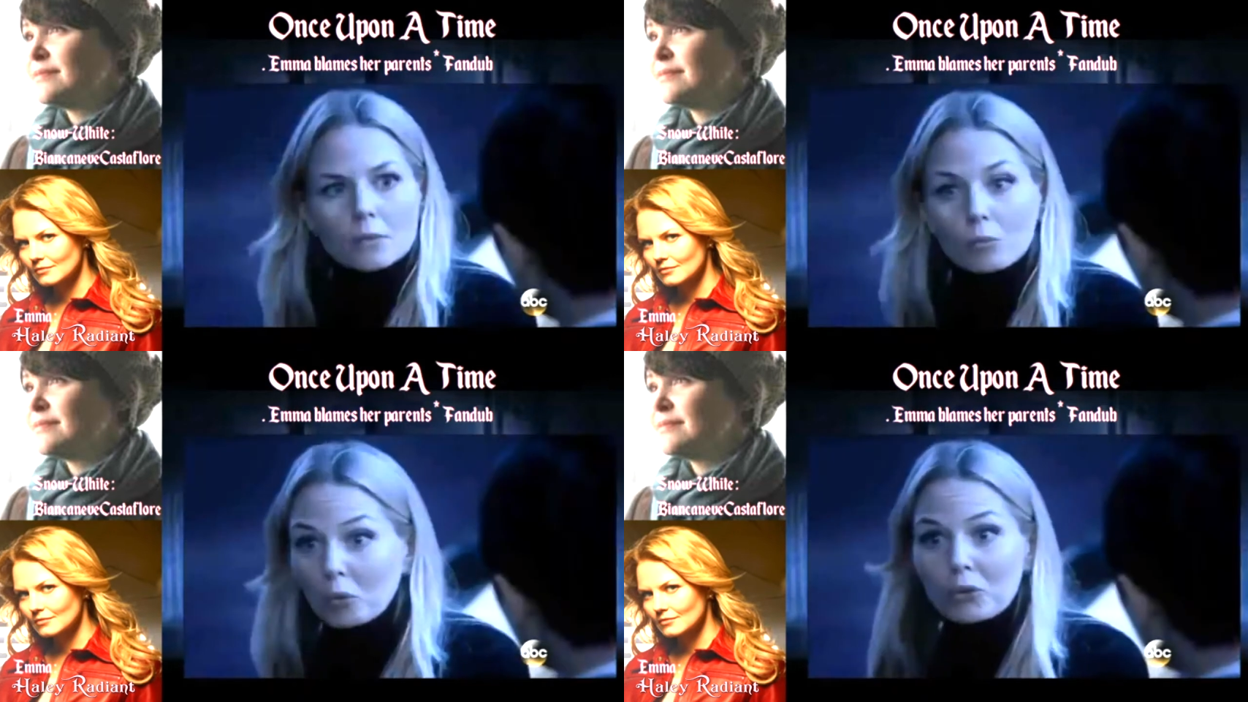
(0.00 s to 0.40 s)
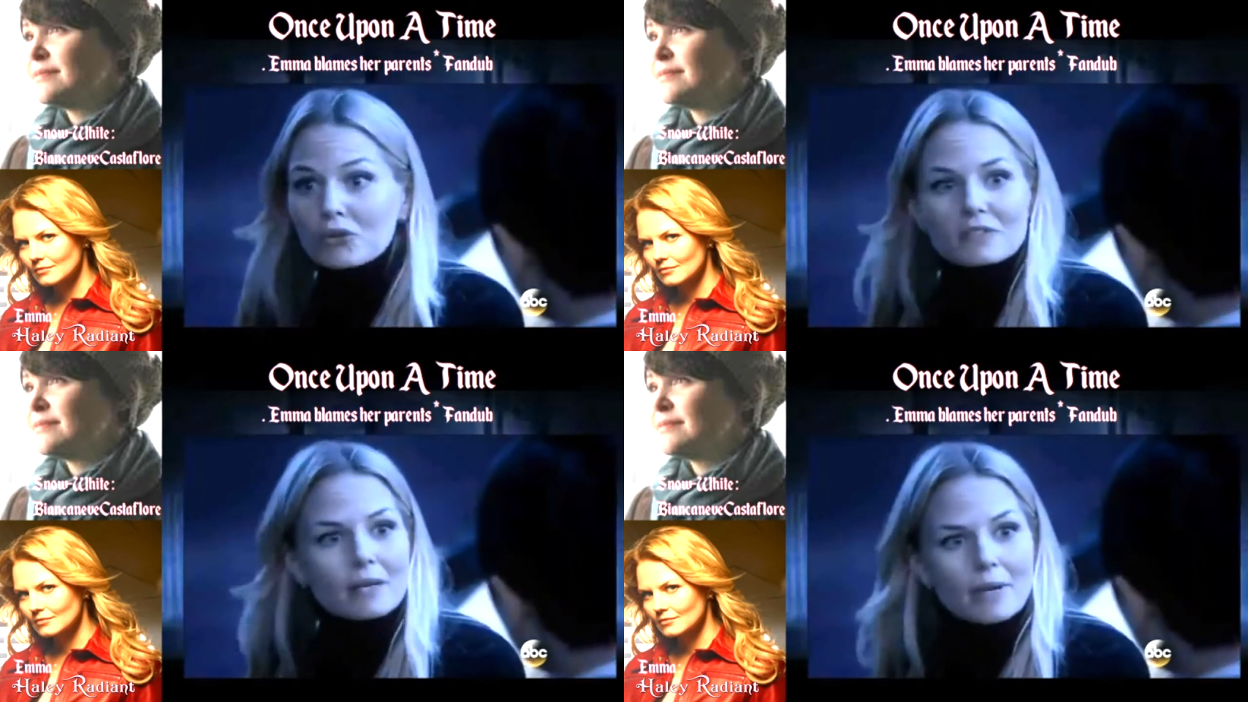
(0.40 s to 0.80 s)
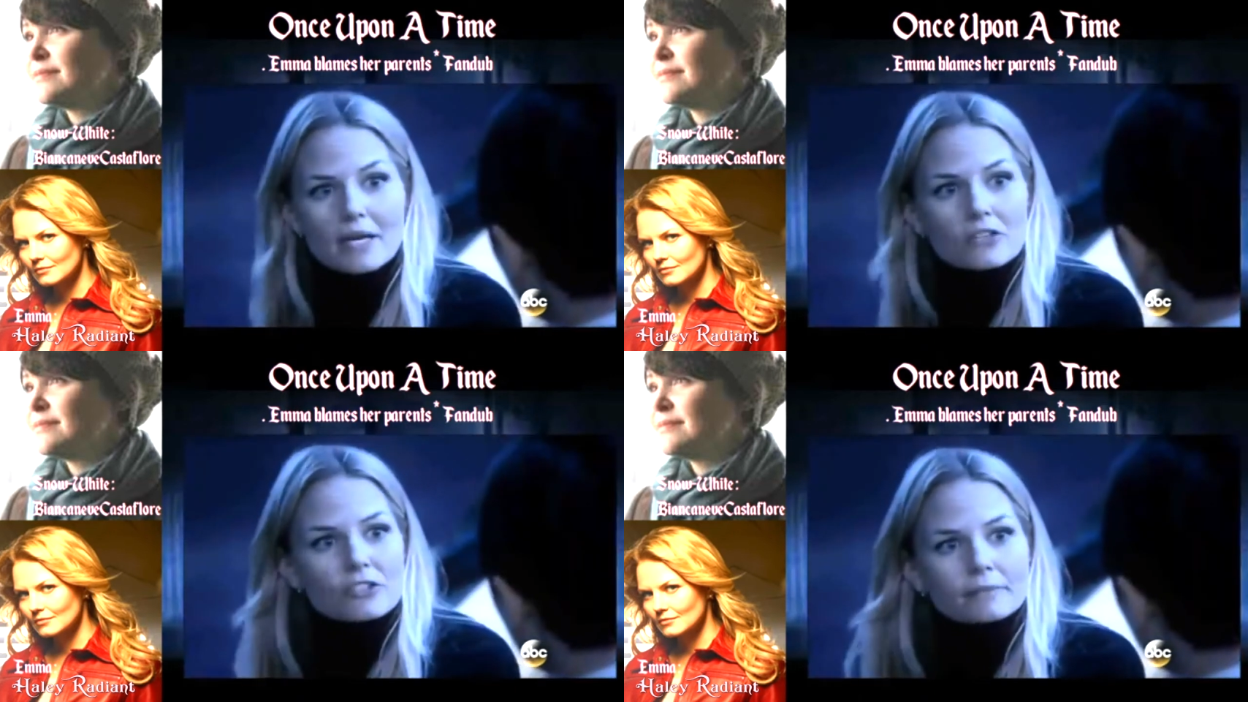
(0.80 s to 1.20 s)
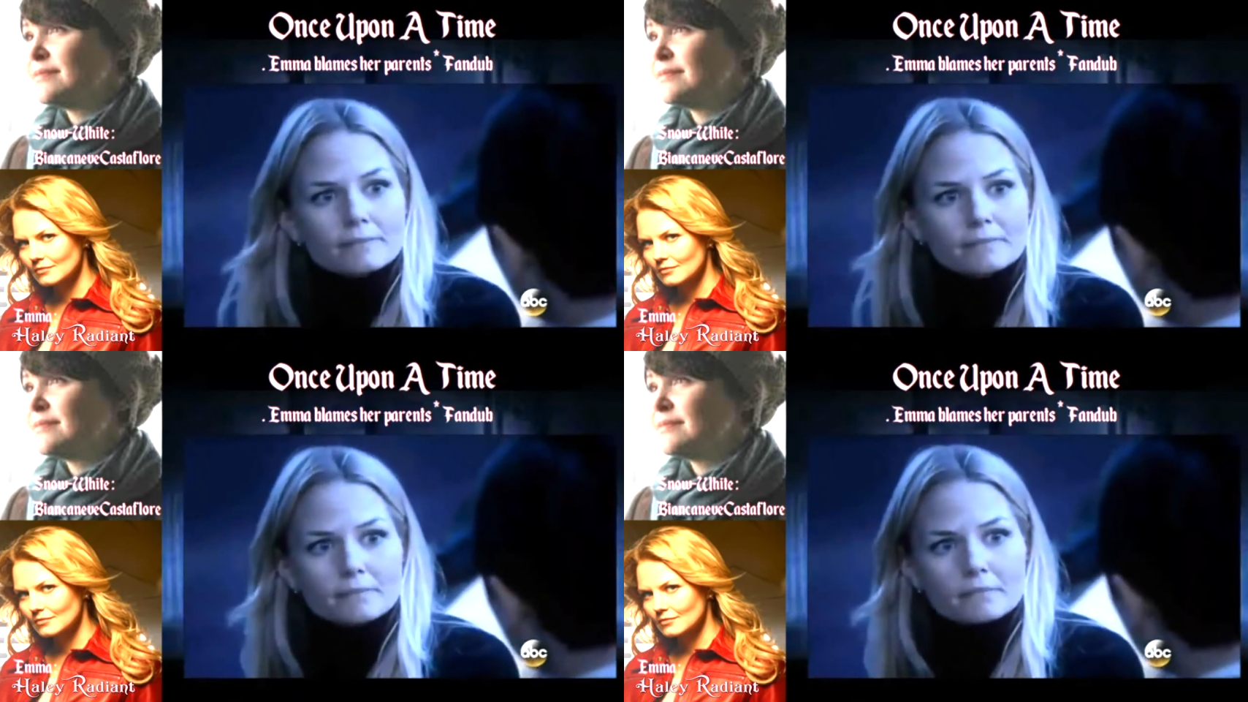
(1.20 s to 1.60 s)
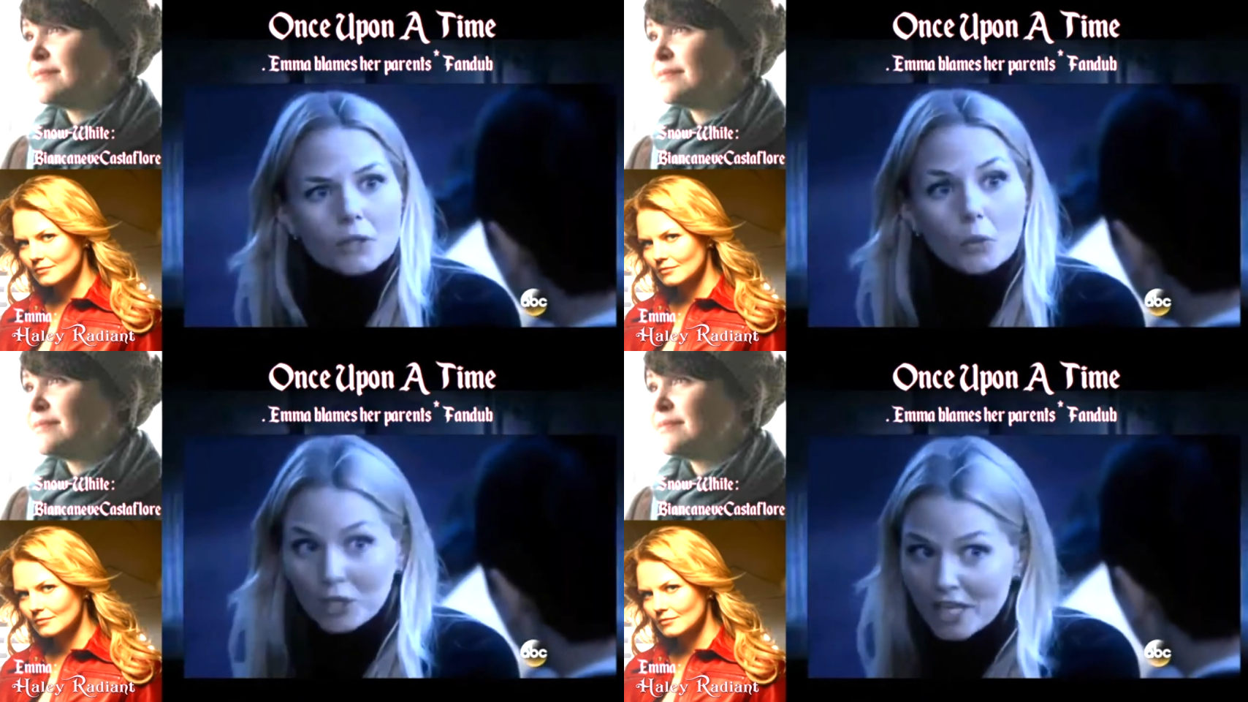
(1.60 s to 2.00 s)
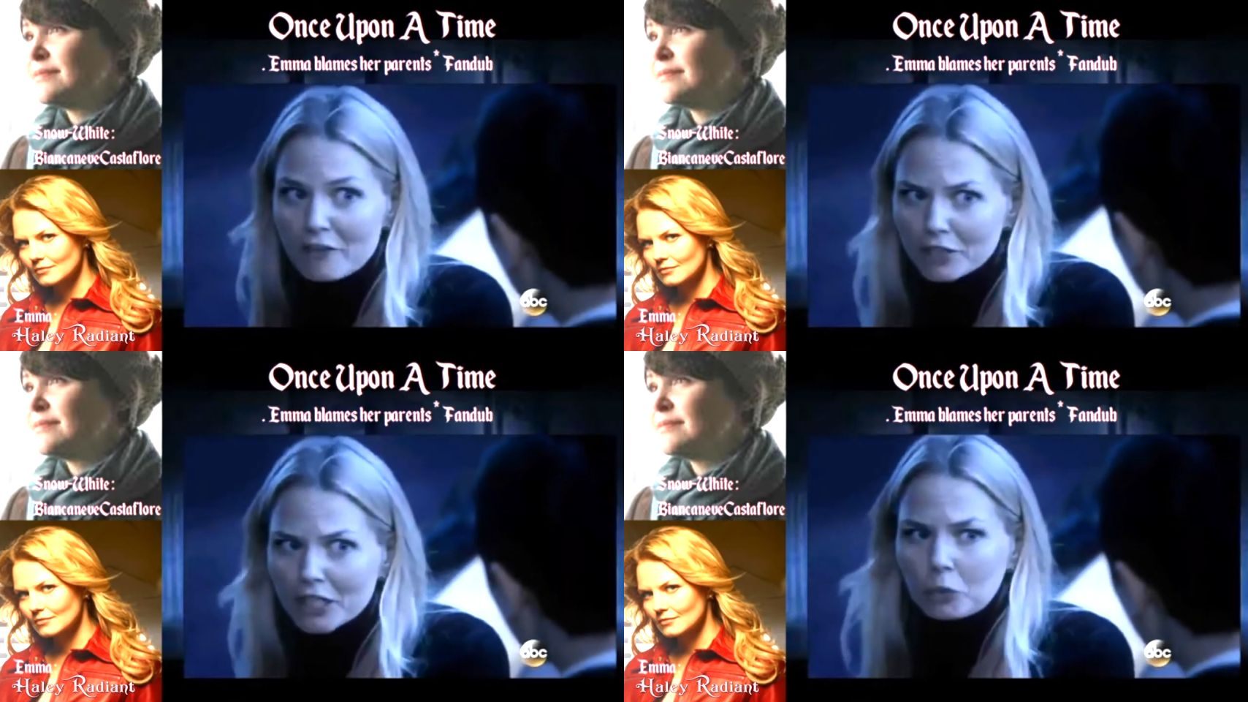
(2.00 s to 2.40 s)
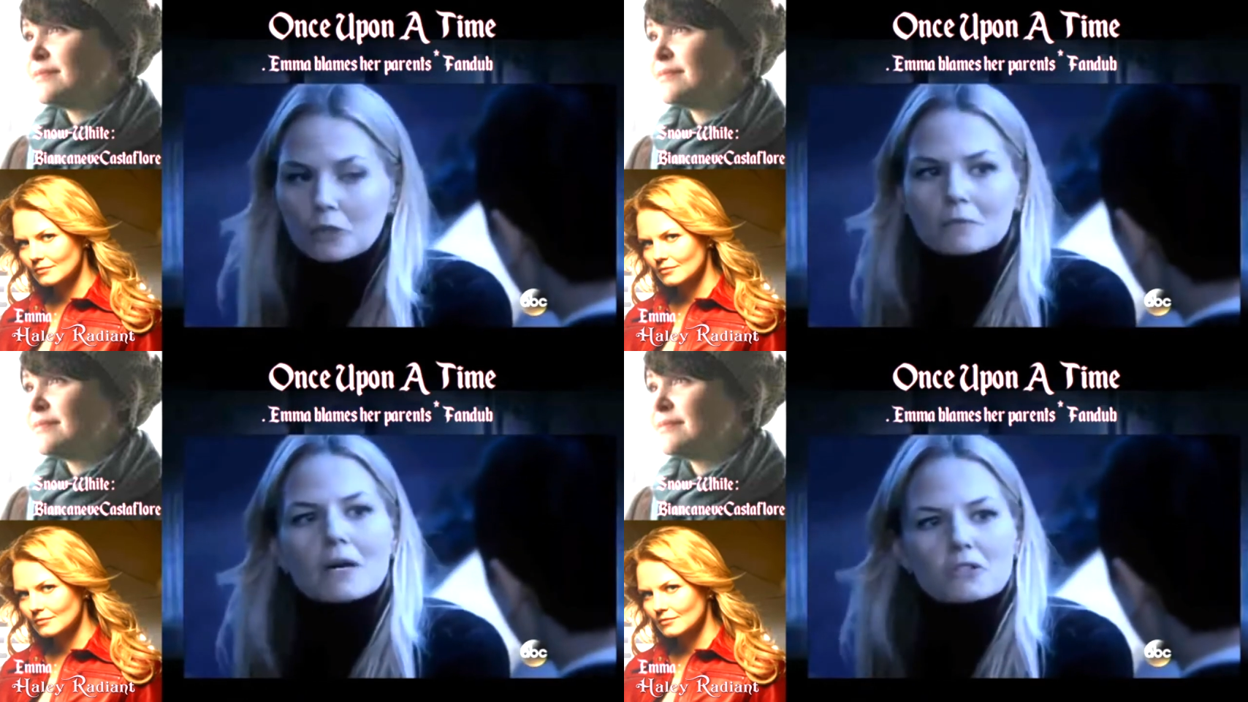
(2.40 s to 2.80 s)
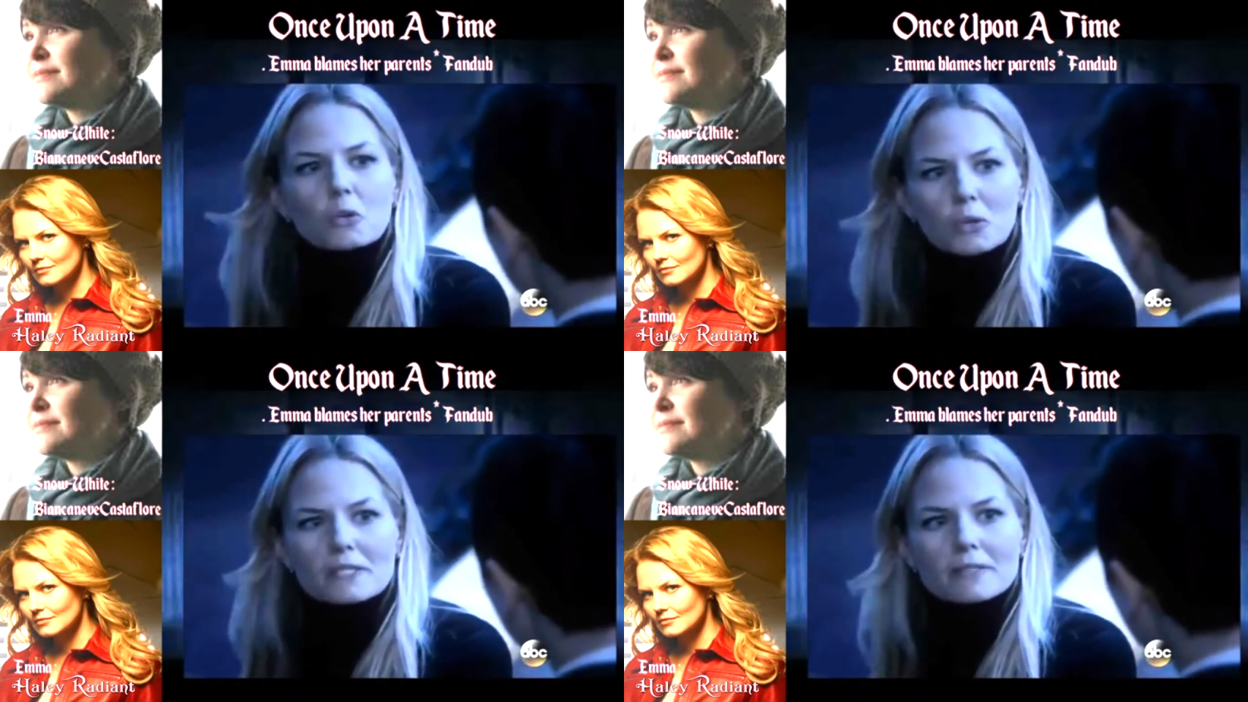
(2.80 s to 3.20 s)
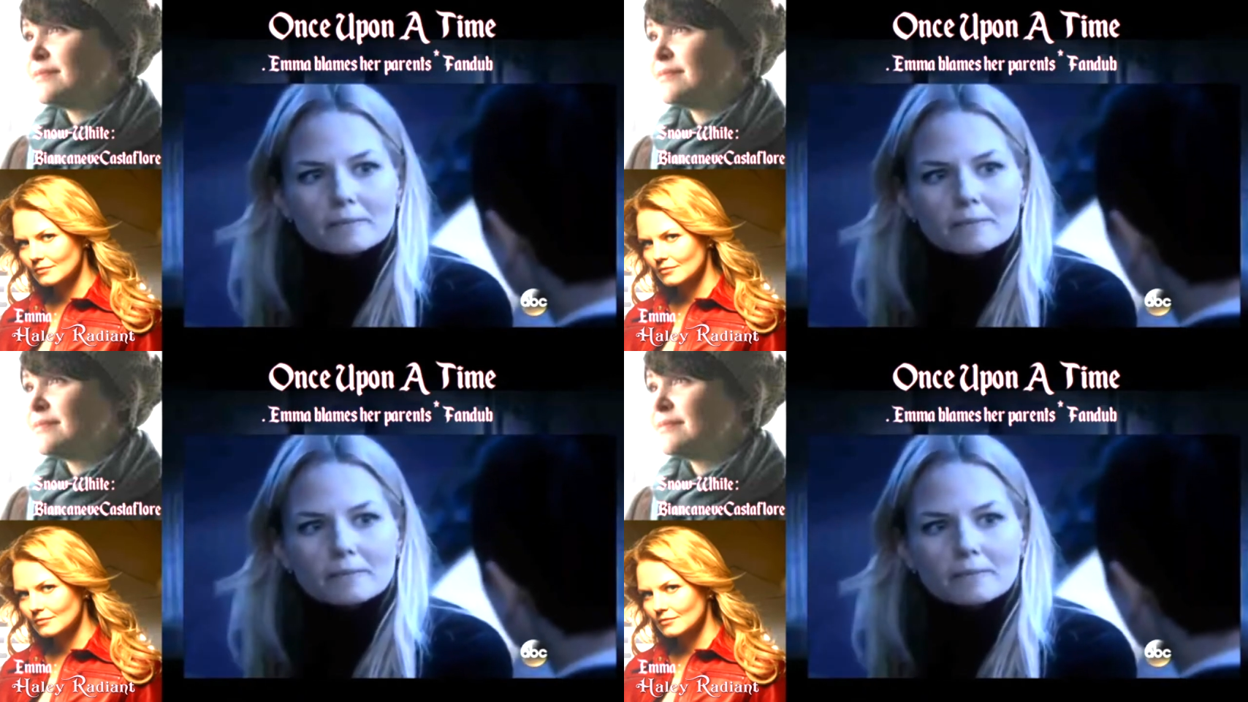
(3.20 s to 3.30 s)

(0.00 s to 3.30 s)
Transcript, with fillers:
Speaker 1: but we're the same age. We have equal amounts of